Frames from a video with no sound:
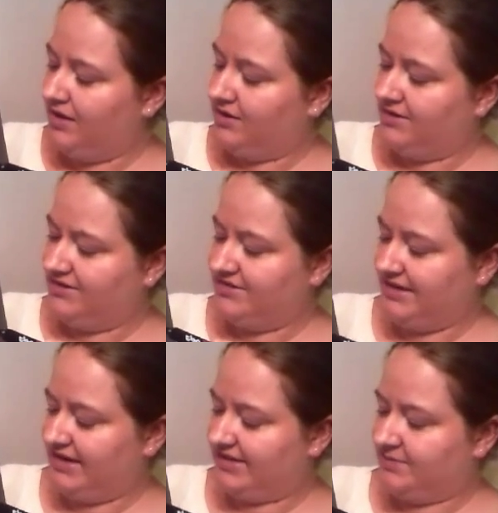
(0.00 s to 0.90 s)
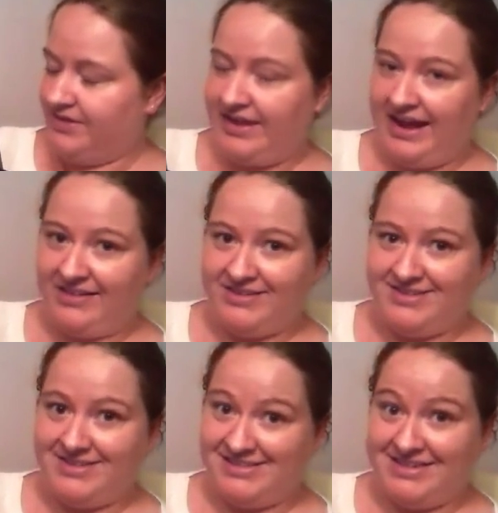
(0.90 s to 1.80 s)
Let's say next month Alice
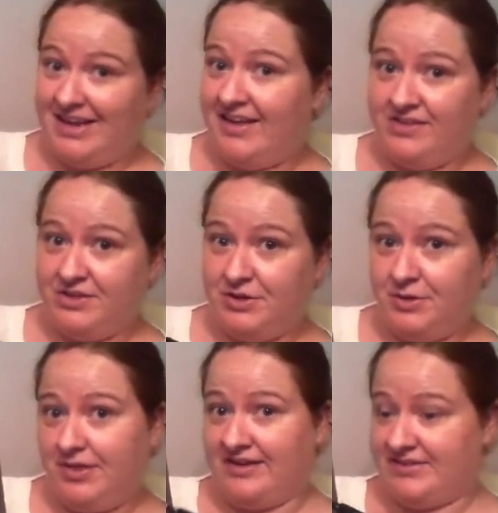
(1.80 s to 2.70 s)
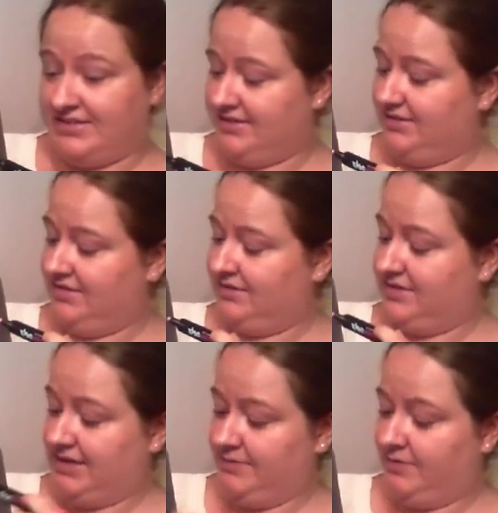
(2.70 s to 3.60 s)
doesn't hit the 2,000
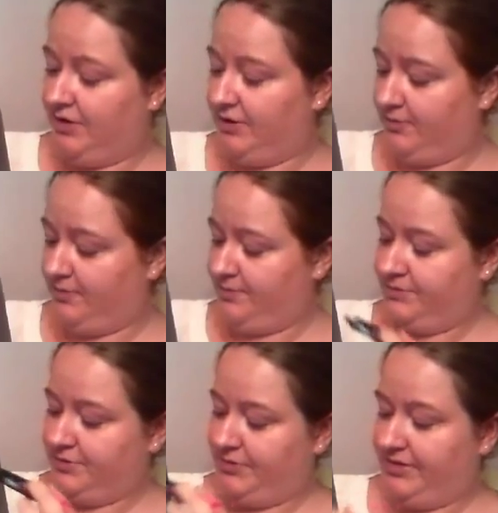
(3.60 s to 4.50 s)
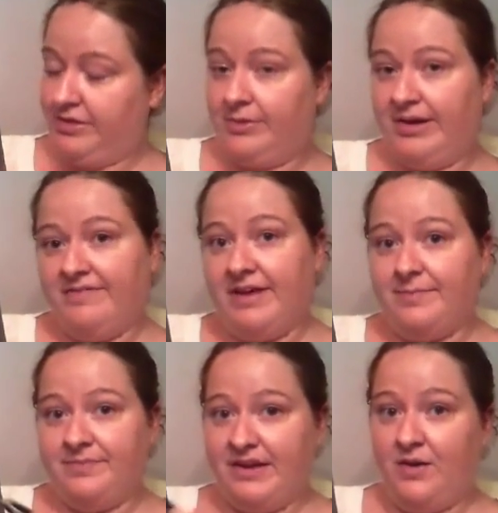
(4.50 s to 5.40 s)
team volume between the 3 of
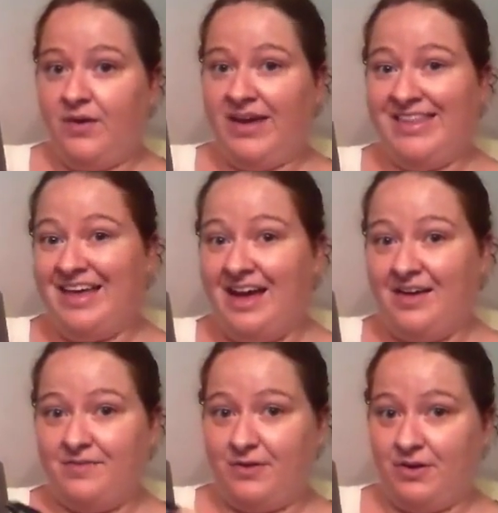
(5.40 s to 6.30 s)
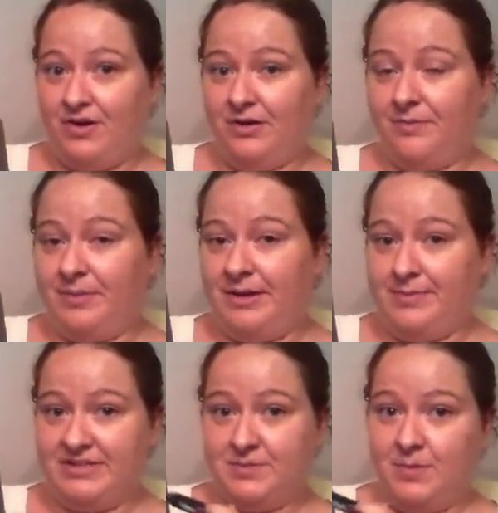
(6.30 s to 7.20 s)
them. They don't hit that for Pink
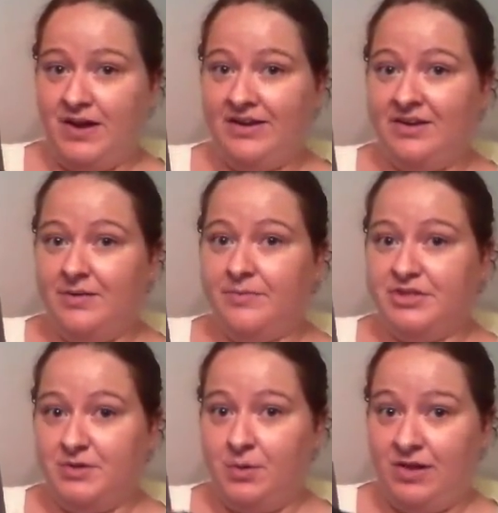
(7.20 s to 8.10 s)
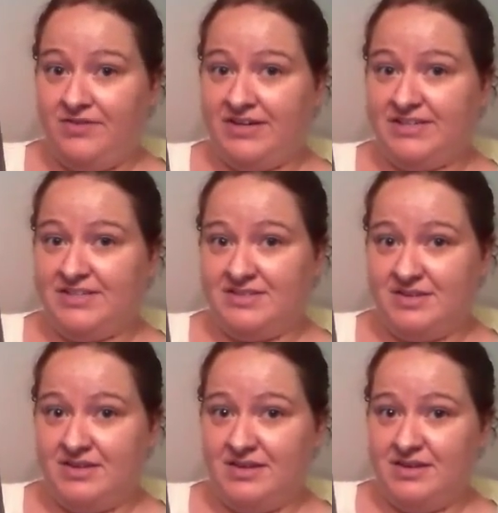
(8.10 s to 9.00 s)
Plus One. She qualifies
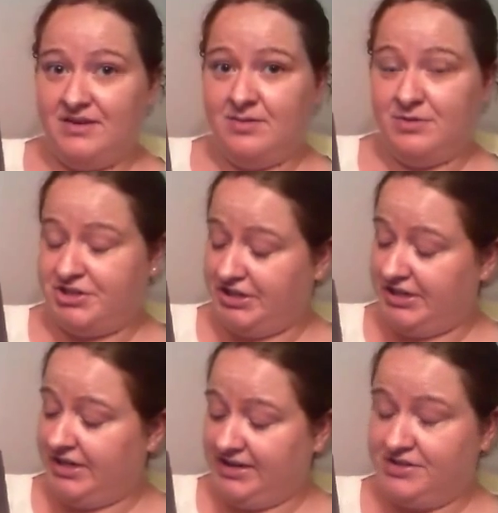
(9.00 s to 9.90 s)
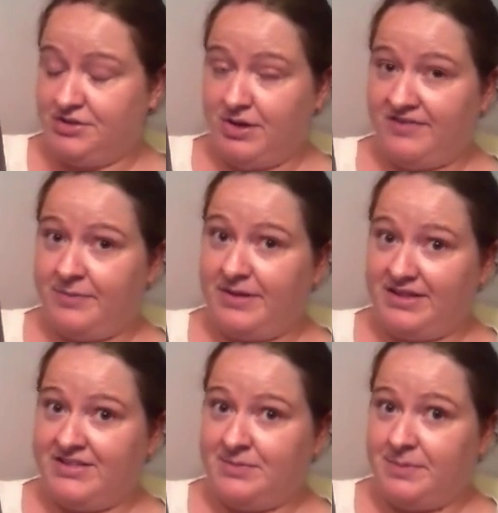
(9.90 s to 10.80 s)
which she needs, you have to be at
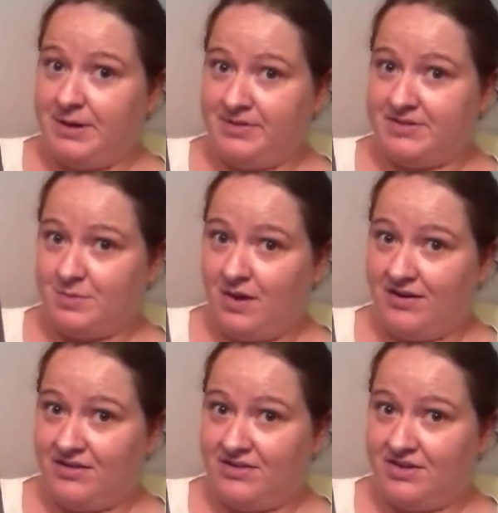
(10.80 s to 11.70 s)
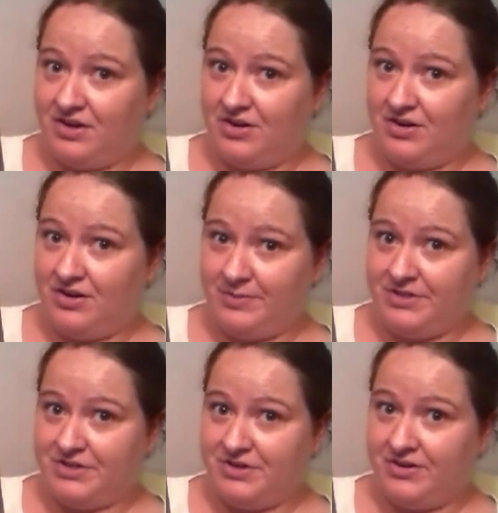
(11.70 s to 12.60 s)
least a pink +1 to earn
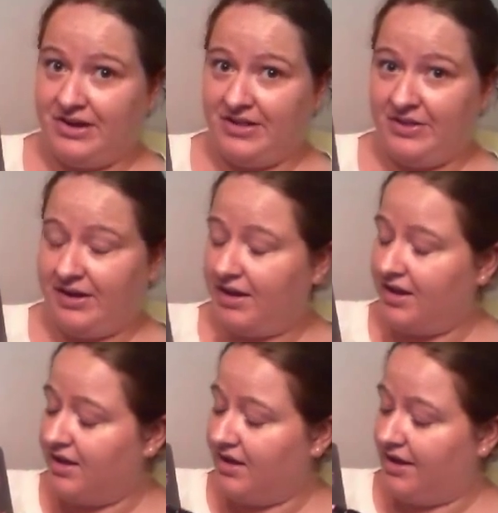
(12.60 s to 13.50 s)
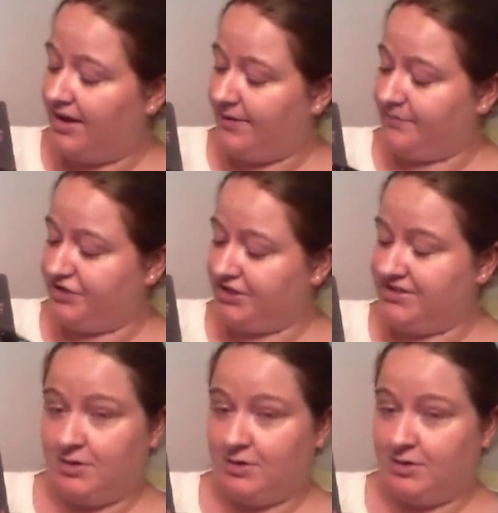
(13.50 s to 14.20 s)
commission on your downline. She doesn't